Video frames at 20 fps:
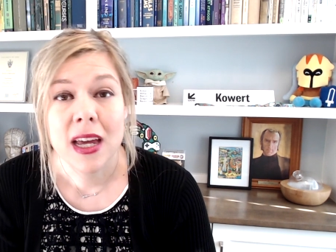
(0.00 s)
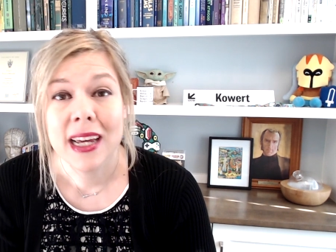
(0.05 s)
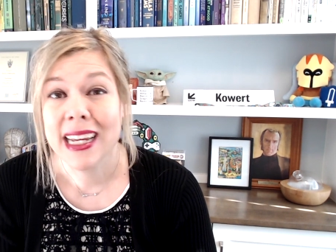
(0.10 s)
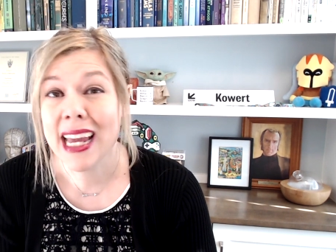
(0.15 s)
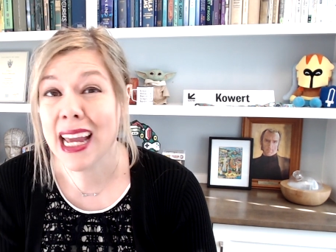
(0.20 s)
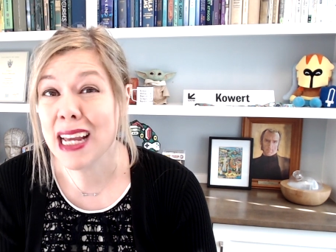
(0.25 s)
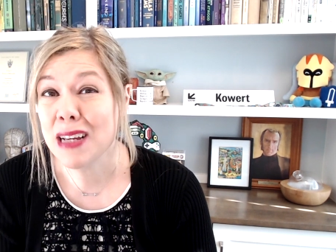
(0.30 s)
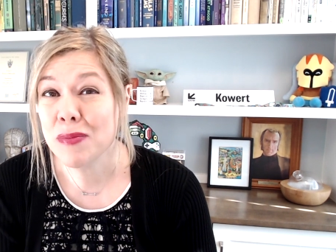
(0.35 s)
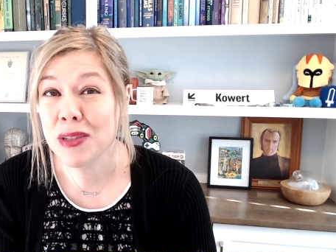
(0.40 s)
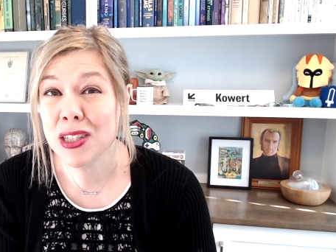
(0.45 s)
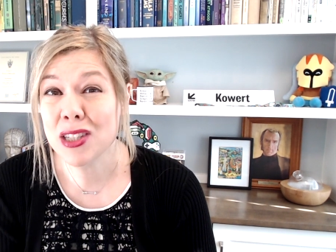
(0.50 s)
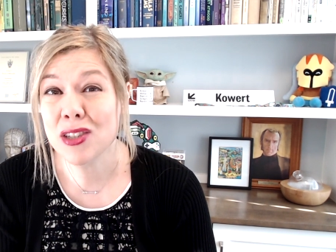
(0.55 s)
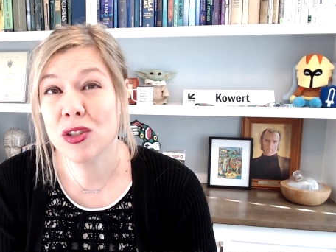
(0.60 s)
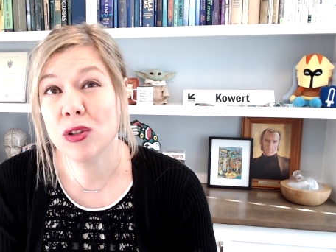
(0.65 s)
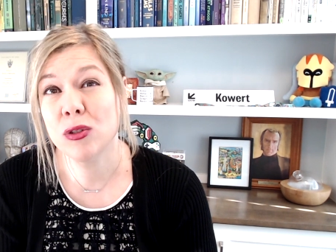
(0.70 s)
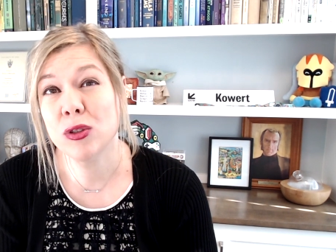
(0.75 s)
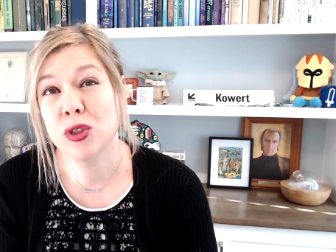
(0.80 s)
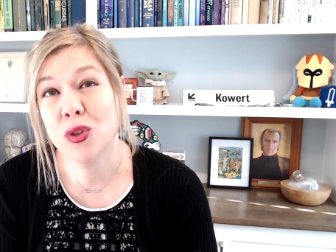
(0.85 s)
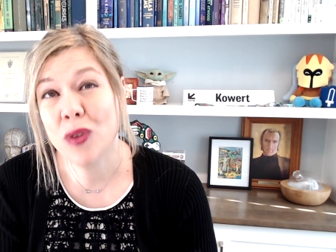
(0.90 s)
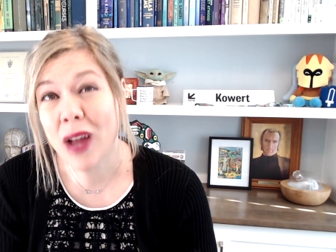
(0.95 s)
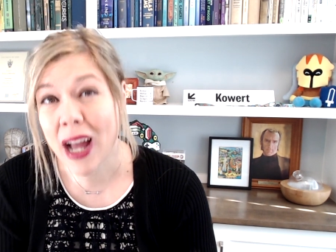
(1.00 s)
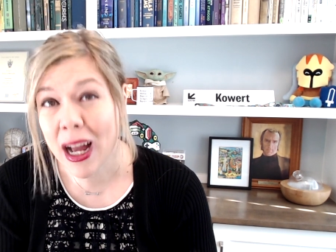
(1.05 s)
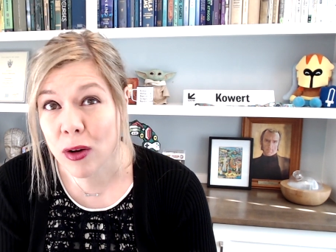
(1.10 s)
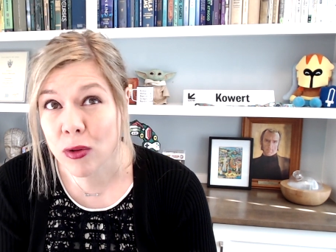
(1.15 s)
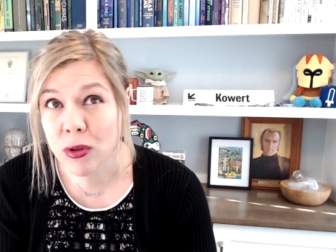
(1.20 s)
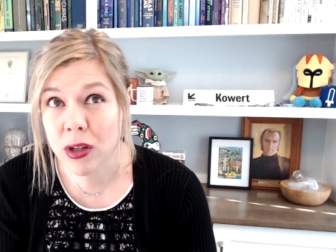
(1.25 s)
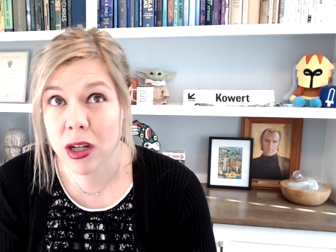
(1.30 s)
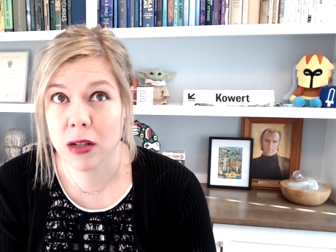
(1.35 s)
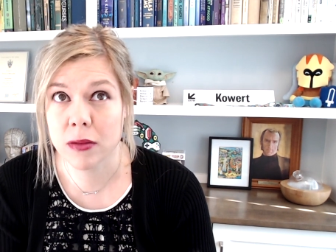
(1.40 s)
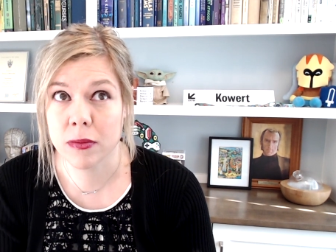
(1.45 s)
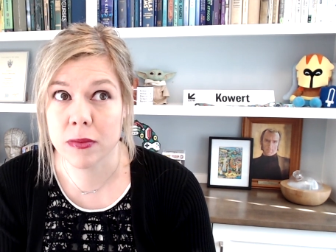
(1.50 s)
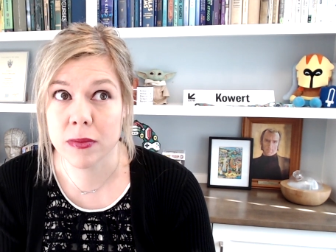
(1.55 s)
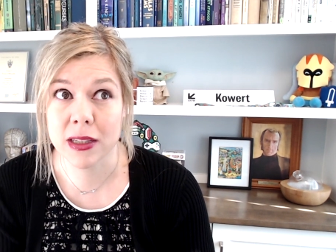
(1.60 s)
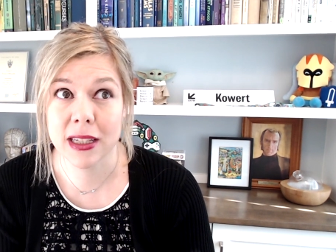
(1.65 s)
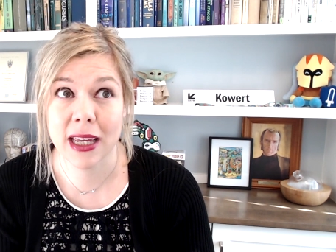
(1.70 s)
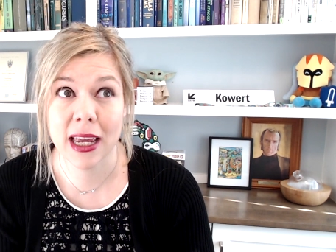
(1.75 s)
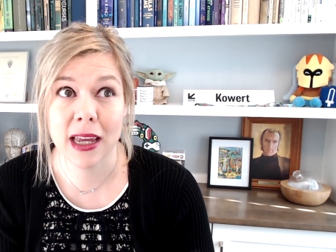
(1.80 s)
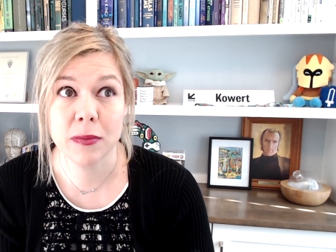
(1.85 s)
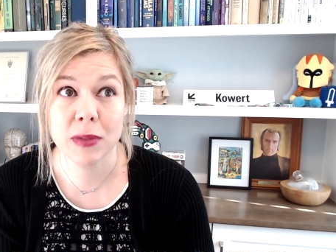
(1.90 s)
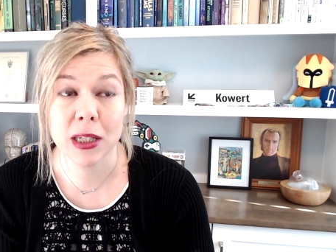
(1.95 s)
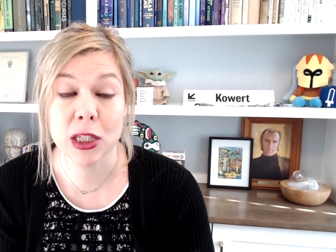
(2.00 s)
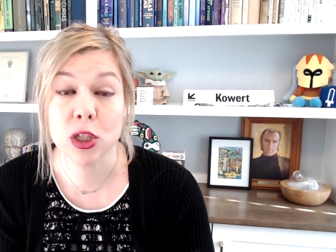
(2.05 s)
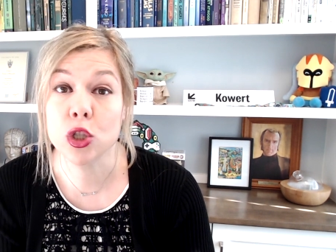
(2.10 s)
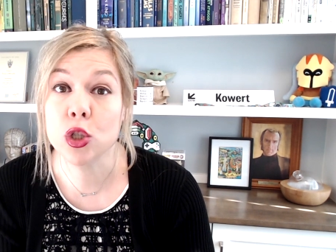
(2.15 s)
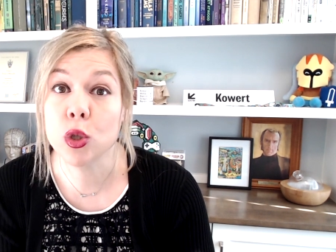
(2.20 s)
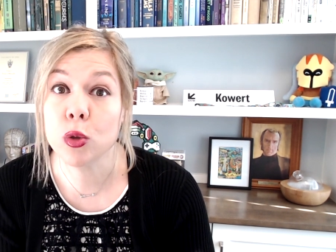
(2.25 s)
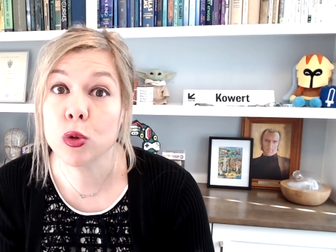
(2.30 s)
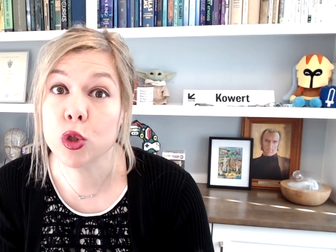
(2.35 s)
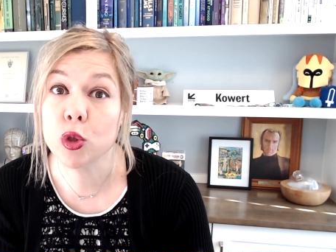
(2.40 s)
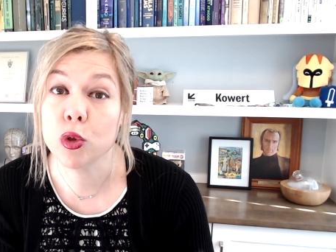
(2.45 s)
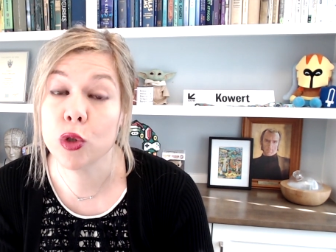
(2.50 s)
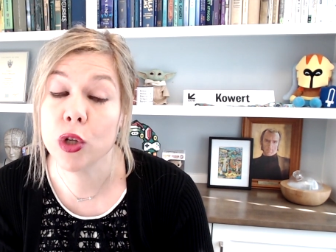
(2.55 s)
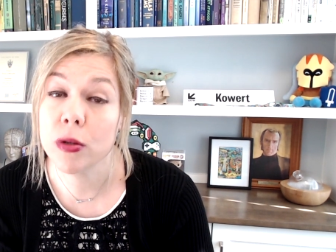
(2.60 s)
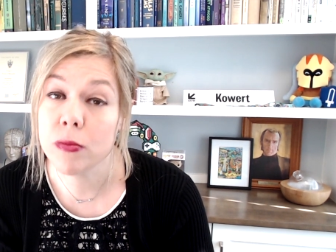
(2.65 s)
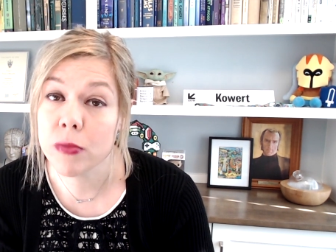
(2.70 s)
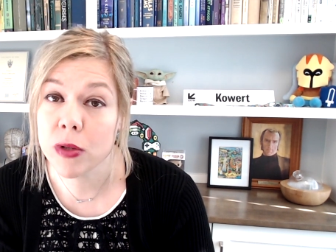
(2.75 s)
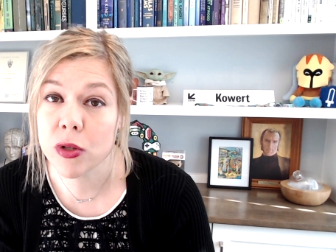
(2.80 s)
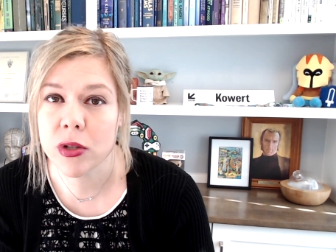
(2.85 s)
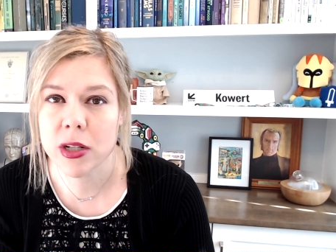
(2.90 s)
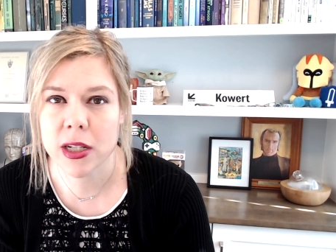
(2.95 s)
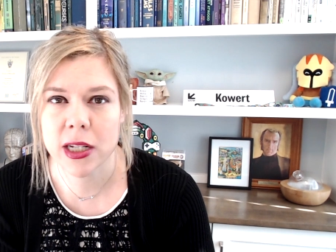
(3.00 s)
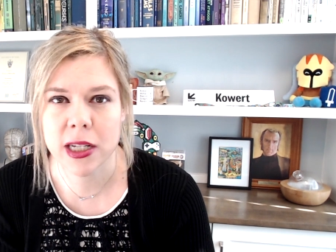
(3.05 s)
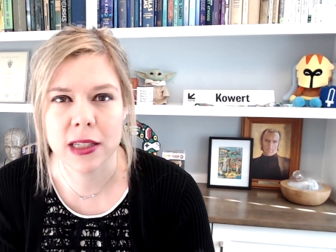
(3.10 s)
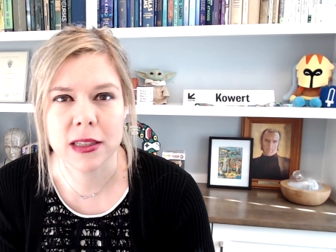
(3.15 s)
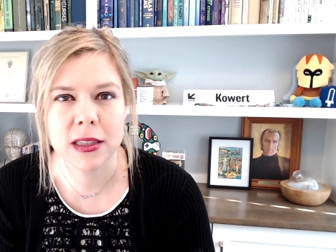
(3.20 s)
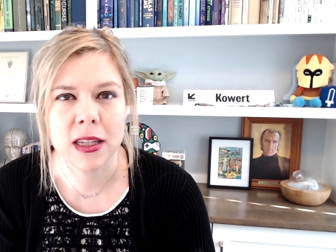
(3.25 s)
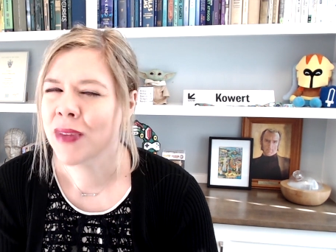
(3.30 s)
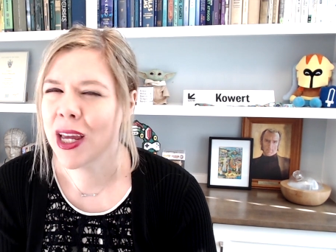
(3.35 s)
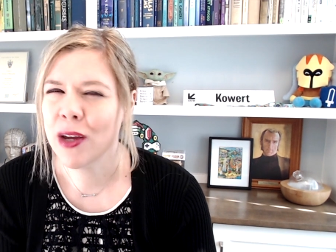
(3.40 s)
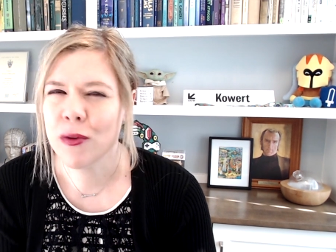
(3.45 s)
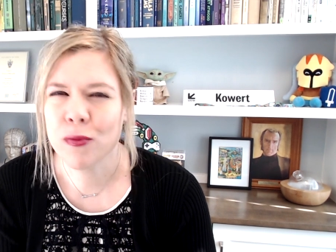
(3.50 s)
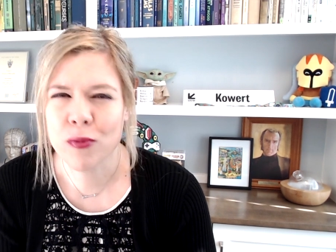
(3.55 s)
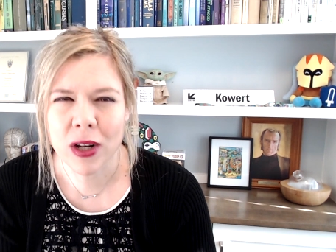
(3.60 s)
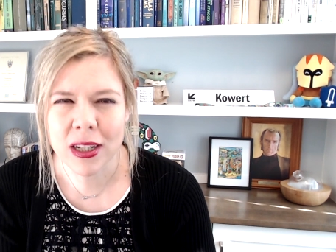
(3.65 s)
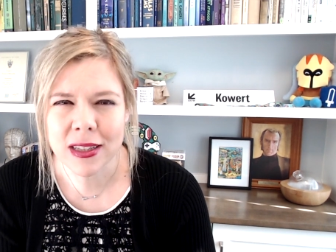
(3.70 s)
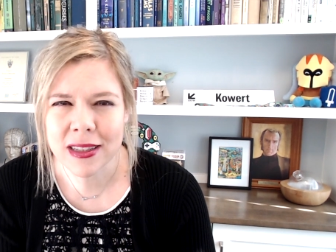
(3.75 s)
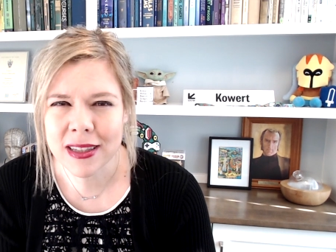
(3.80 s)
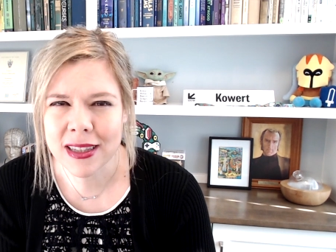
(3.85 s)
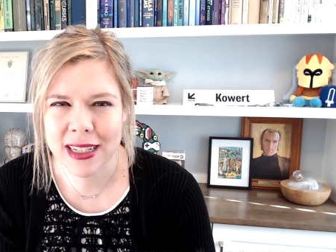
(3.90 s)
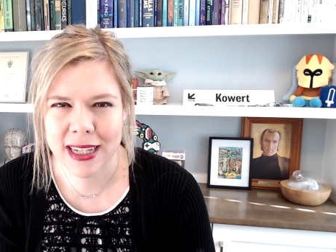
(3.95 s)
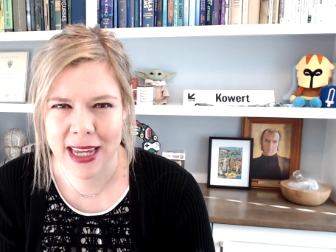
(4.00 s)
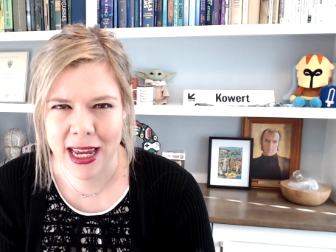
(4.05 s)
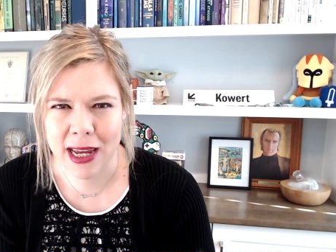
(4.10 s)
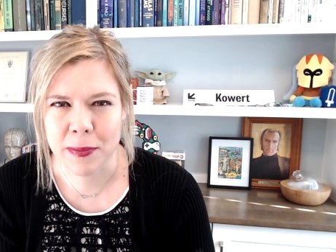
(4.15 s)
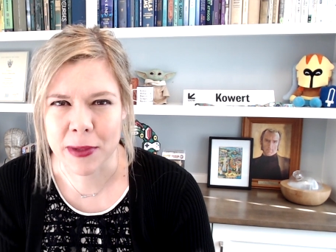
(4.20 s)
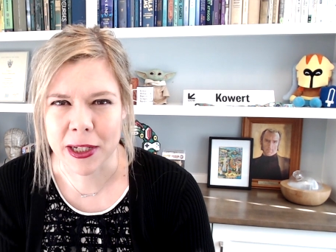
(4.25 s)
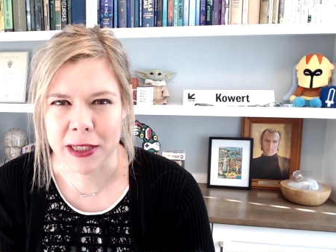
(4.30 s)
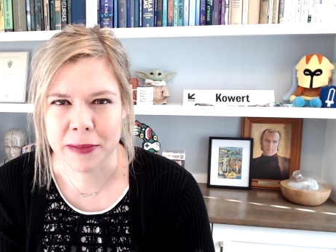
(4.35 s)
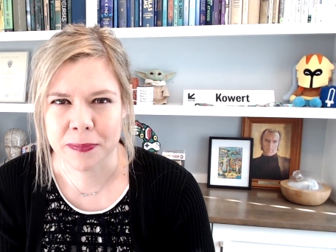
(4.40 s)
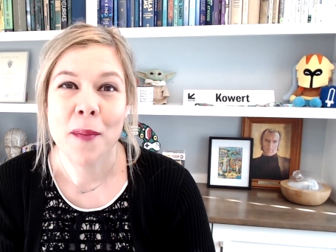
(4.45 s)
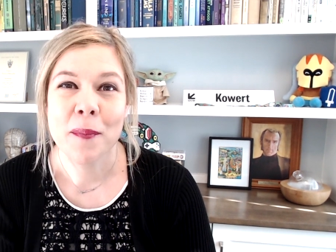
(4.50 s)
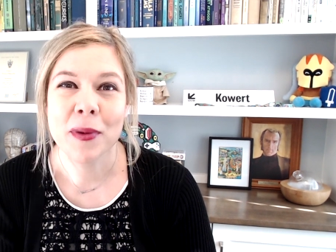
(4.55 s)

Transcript: games and social outcomes, games and social communities. It runs the gamut.